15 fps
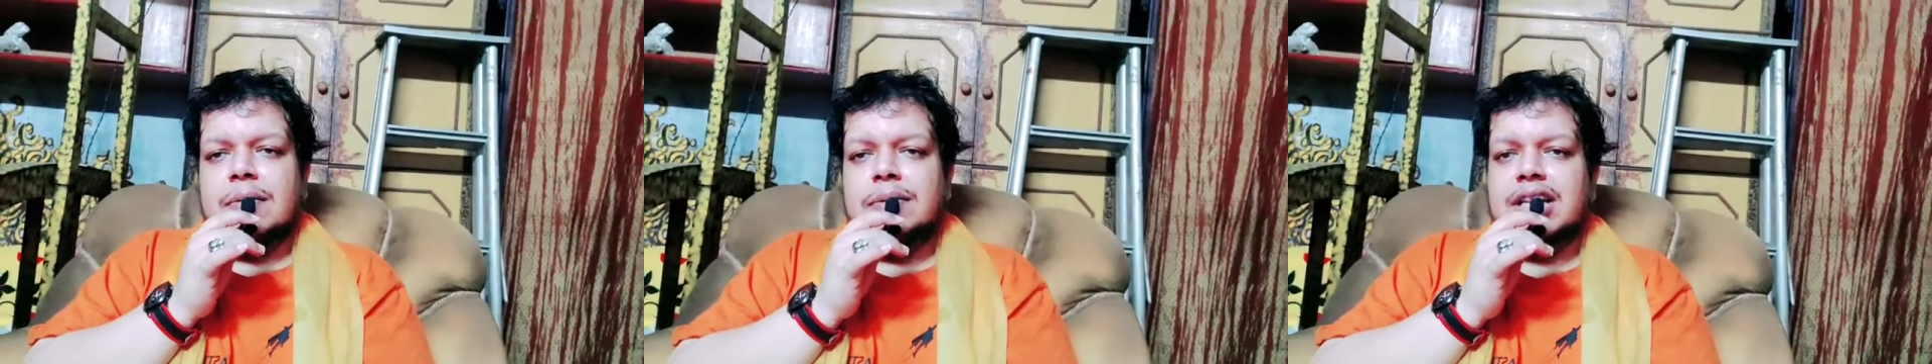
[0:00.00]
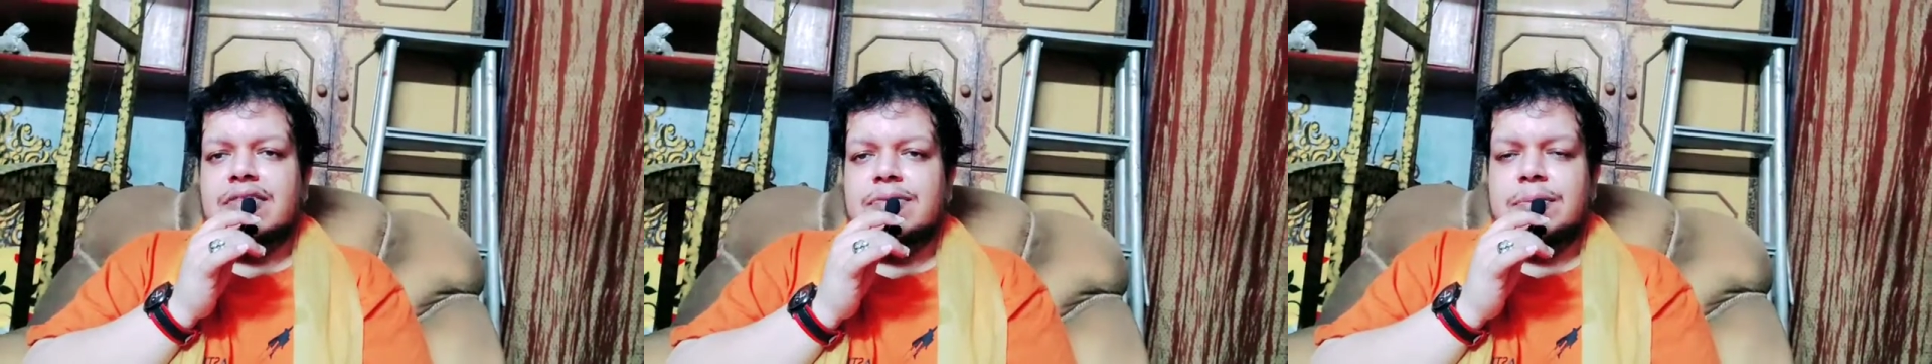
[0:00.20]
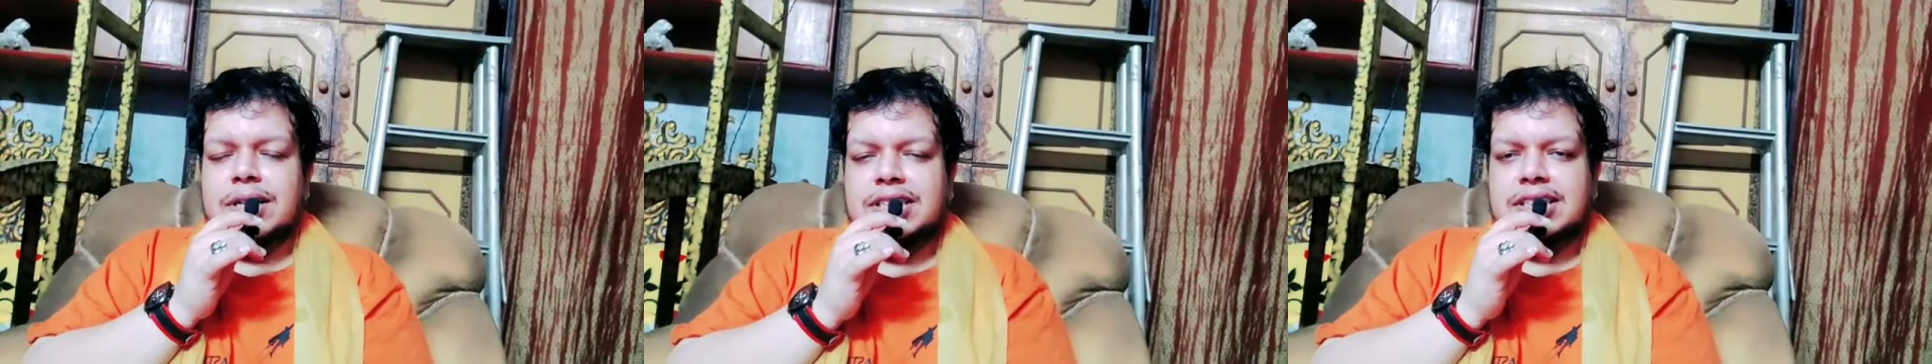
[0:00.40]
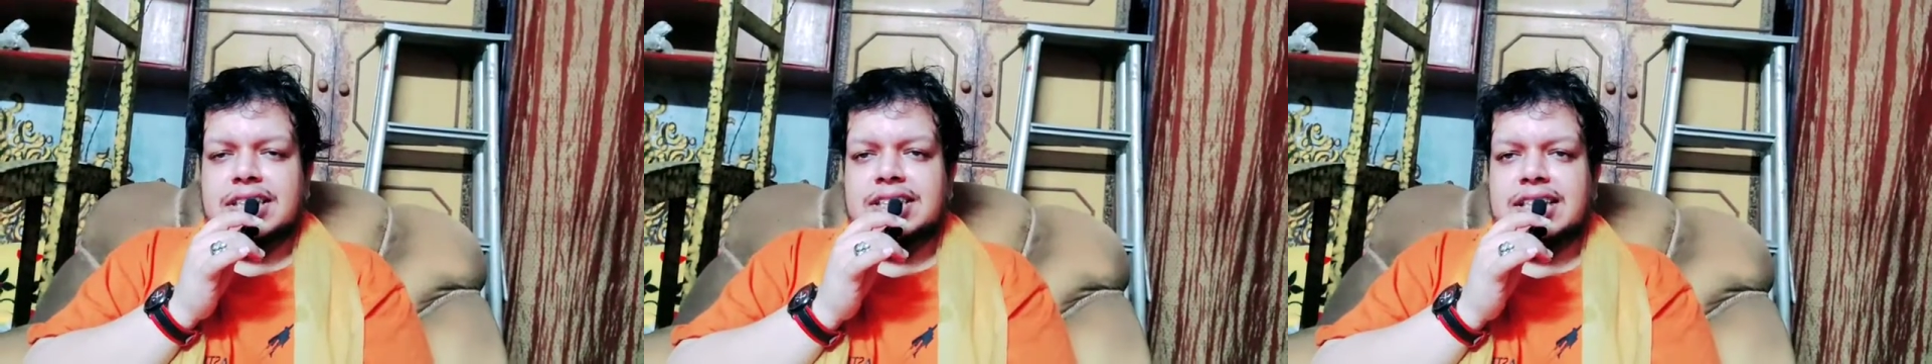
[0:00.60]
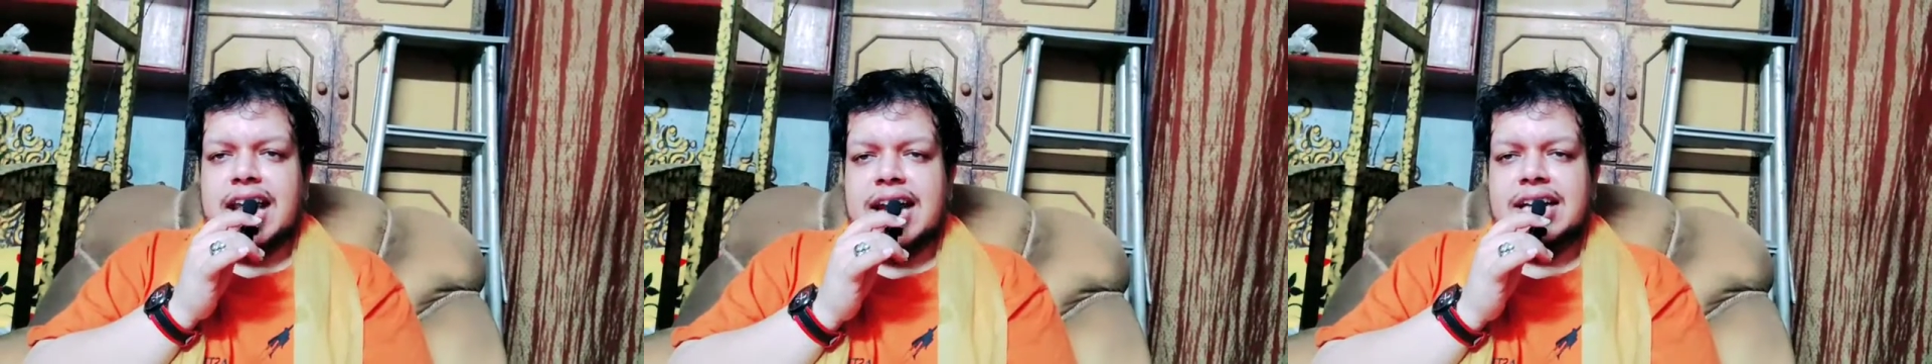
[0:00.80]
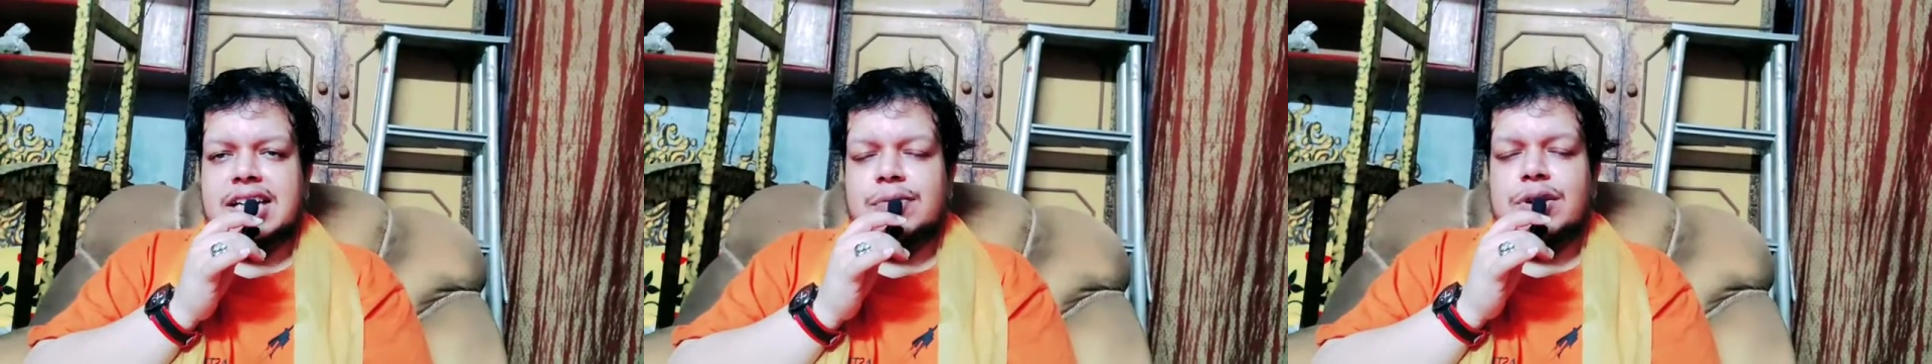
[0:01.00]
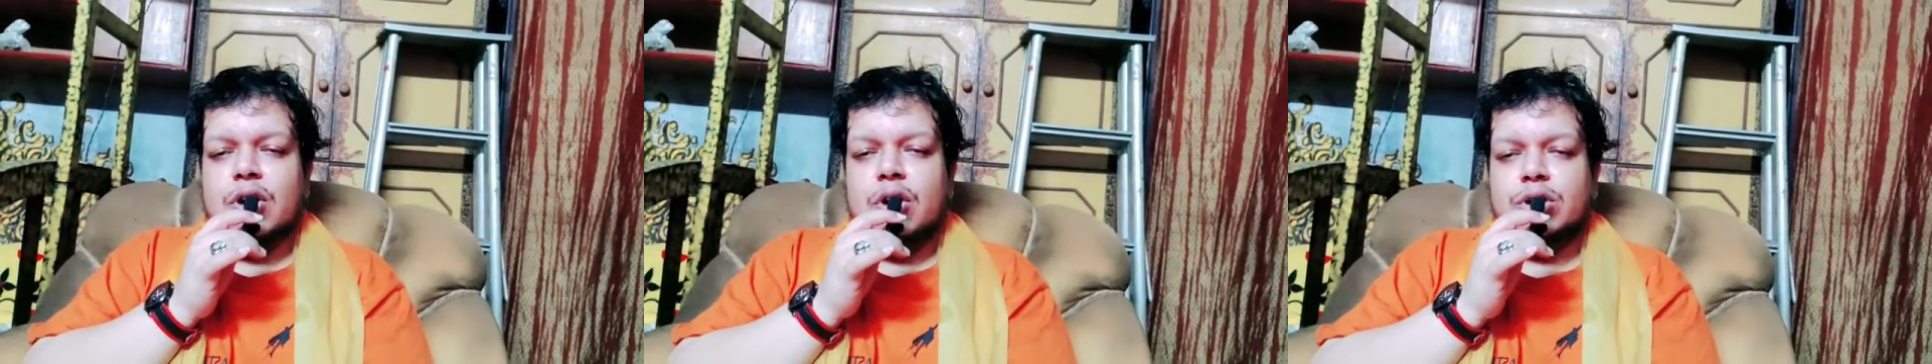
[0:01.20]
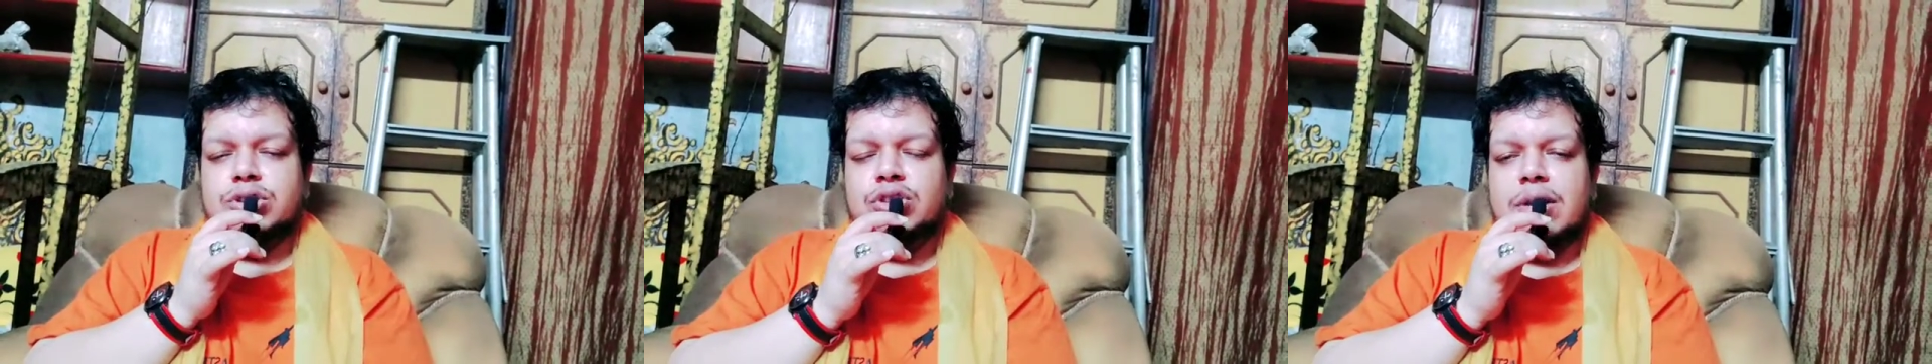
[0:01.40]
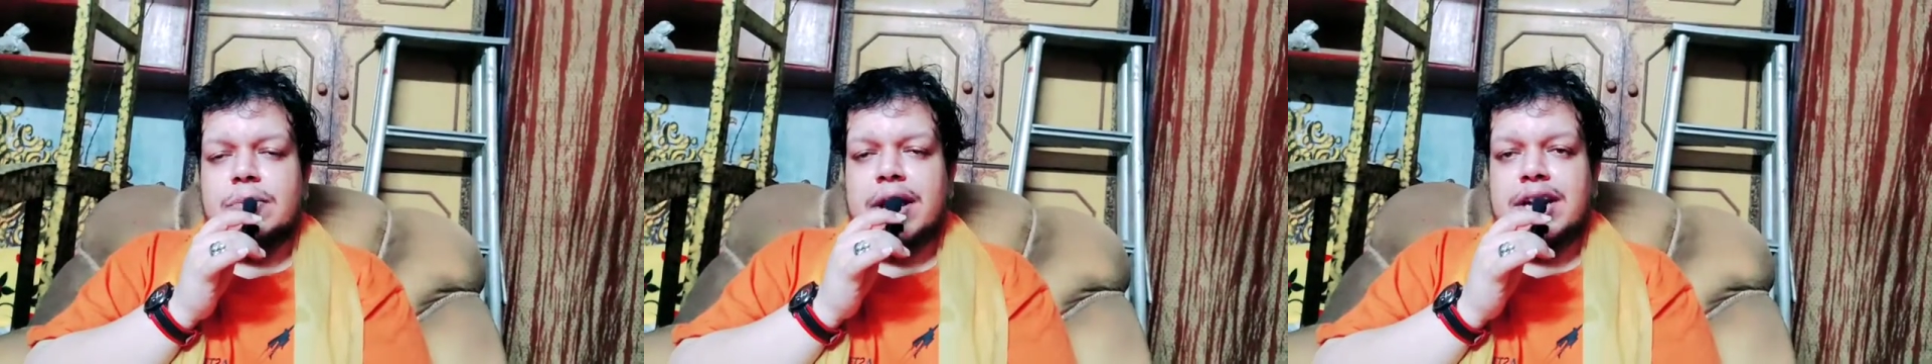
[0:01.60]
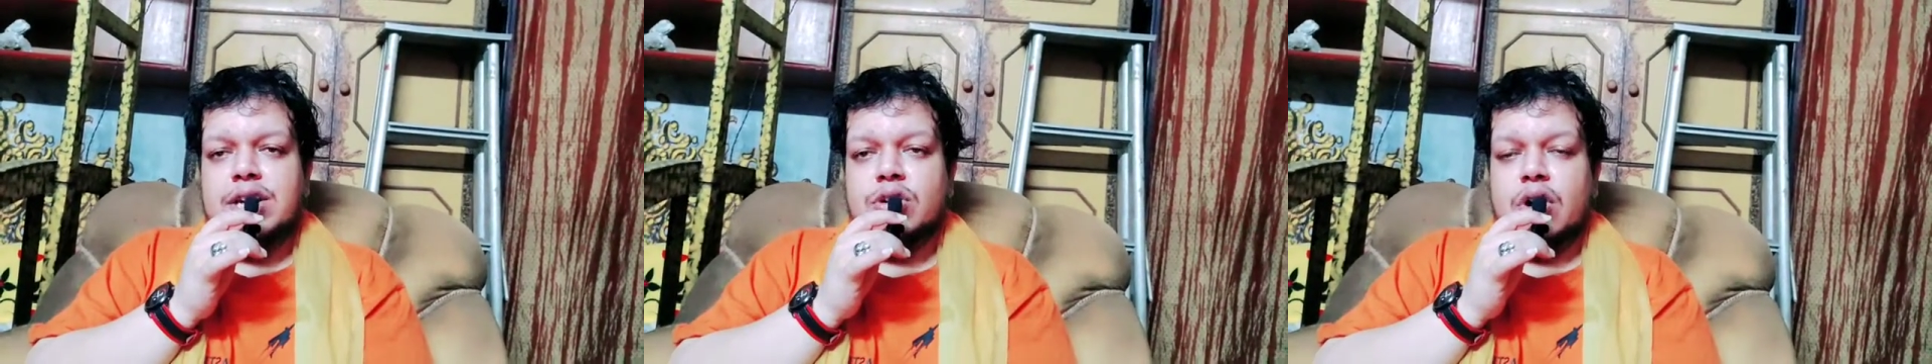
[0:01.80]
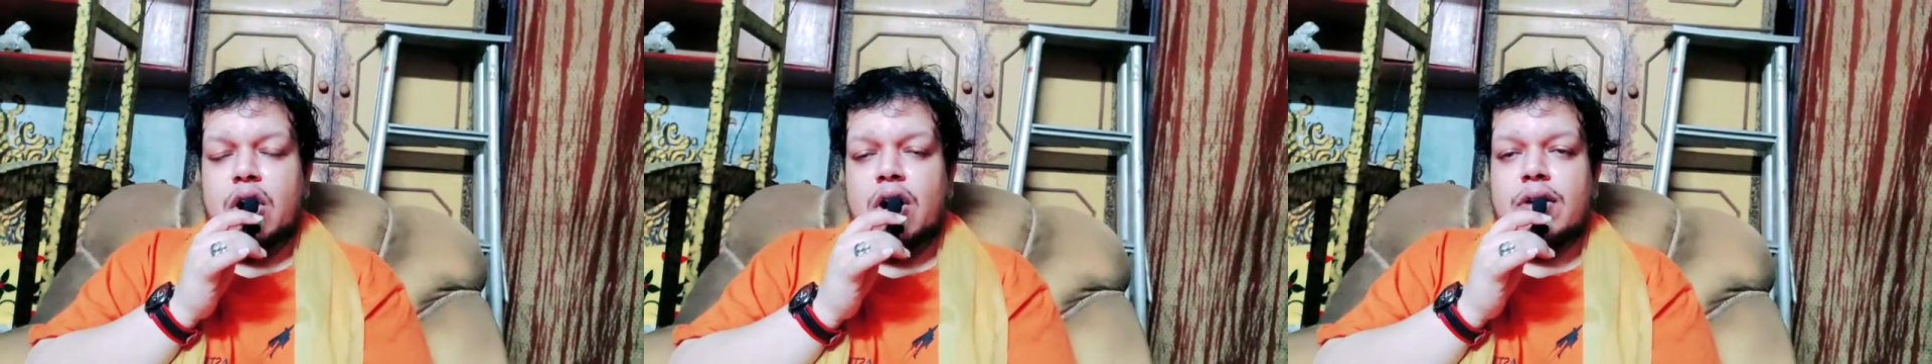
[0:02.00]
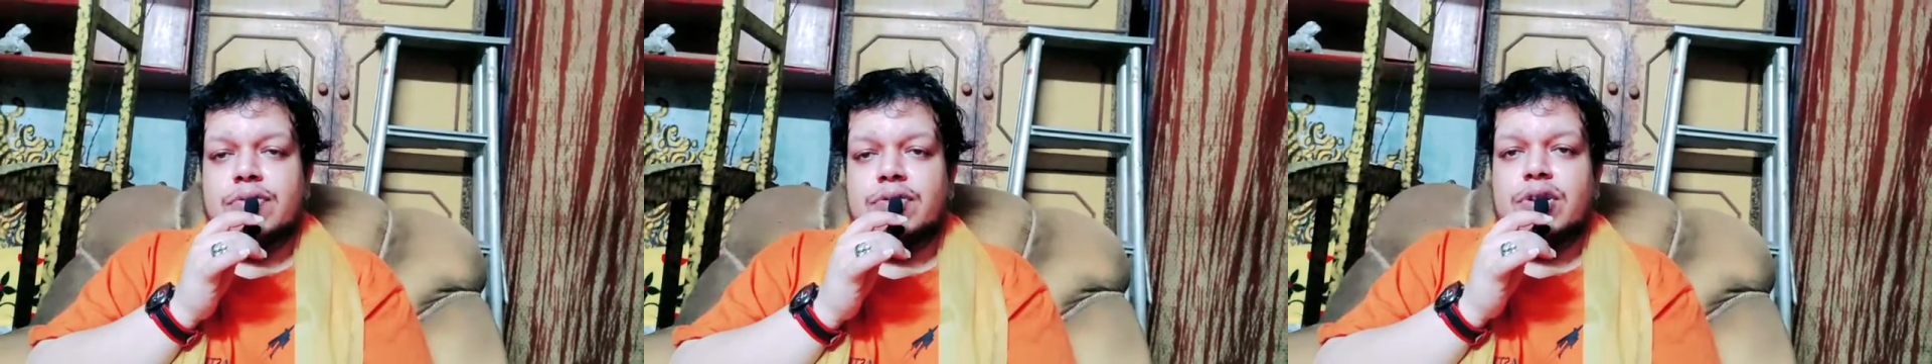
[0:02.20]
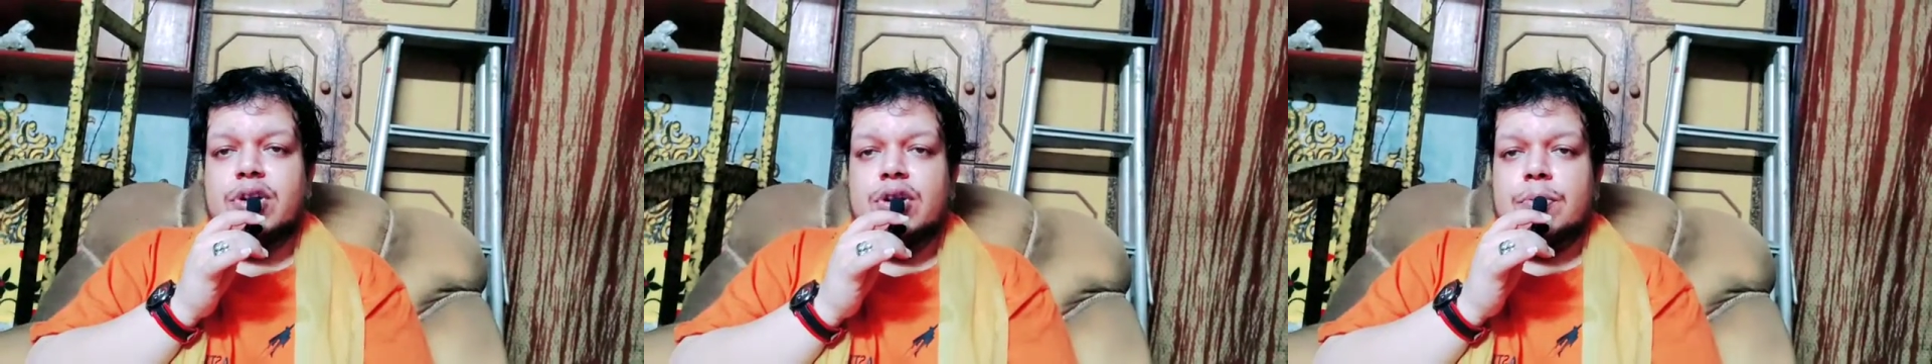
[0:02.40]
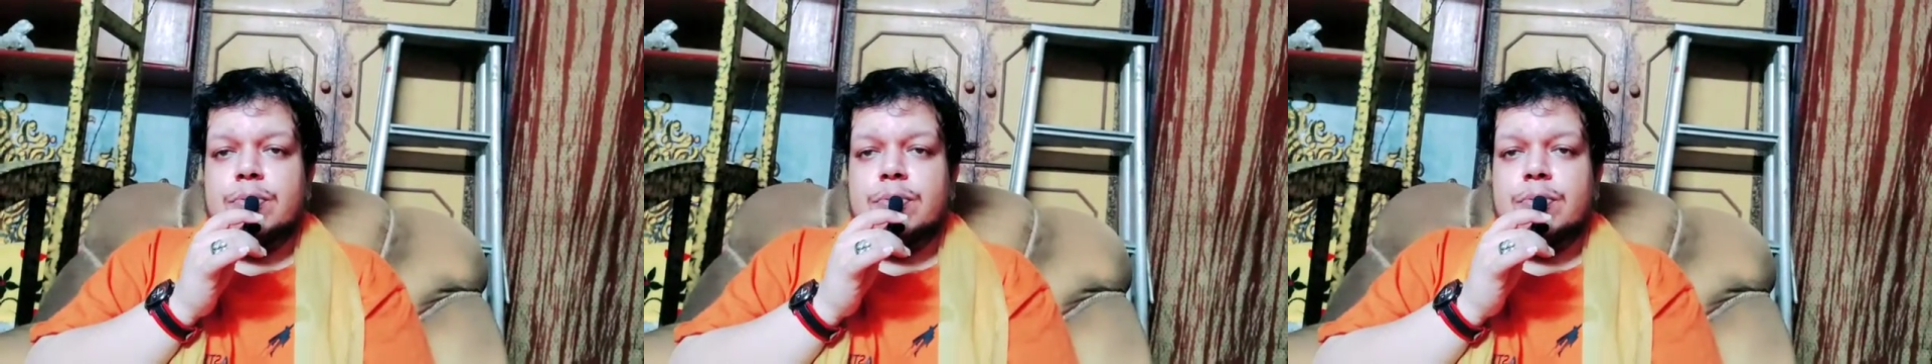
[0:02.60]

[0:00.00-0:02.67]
Amitabh Bachchan's character will also remind you of